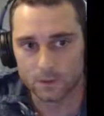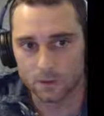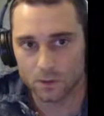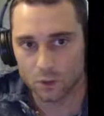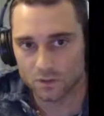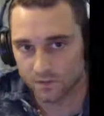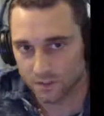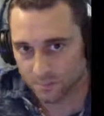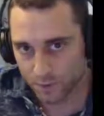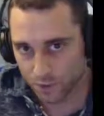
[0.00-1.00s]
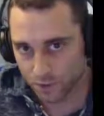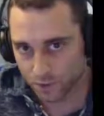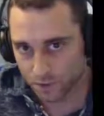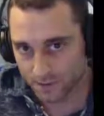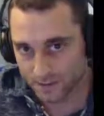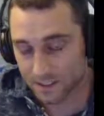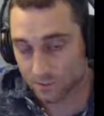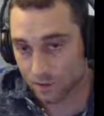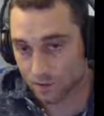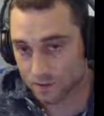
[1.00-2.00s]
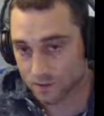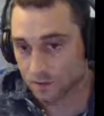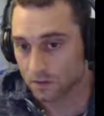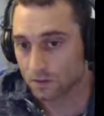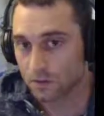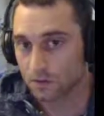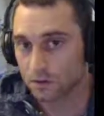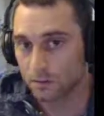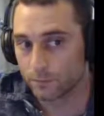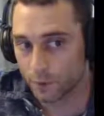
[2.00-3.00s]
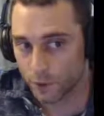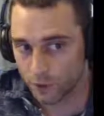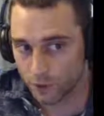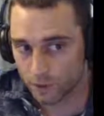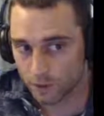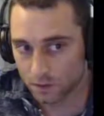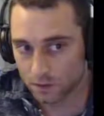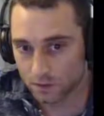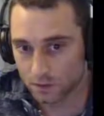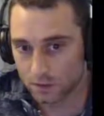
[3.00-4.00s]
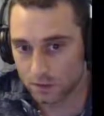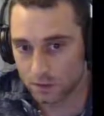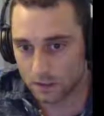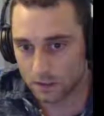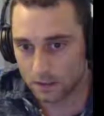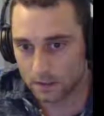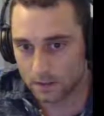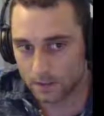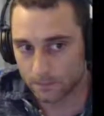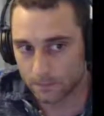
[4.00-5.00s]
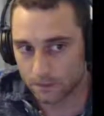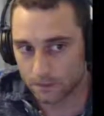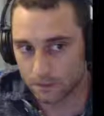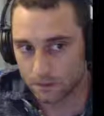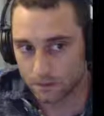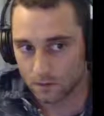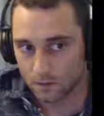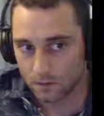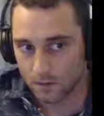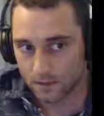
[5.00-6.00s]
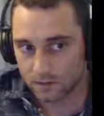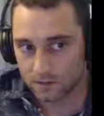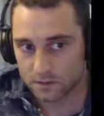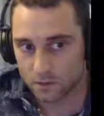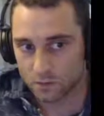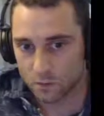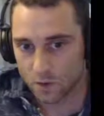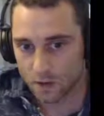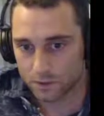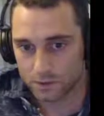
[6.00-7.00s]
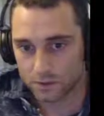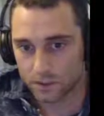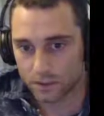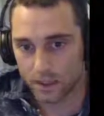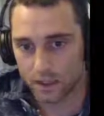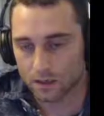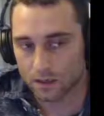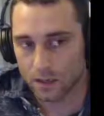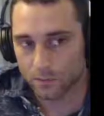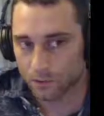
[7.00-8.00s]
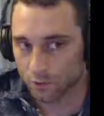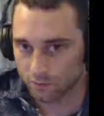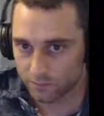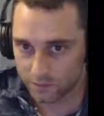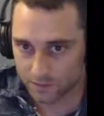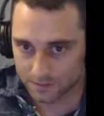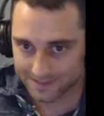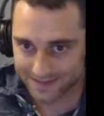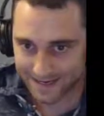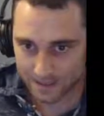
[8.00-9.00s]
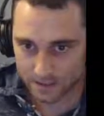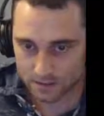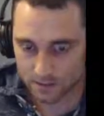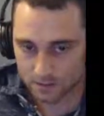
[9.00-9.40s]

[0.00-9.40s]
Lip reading: Coach Vid's pretty good. T-Bart's pretty good. I think Don't Watch and K-Clap are overly tight.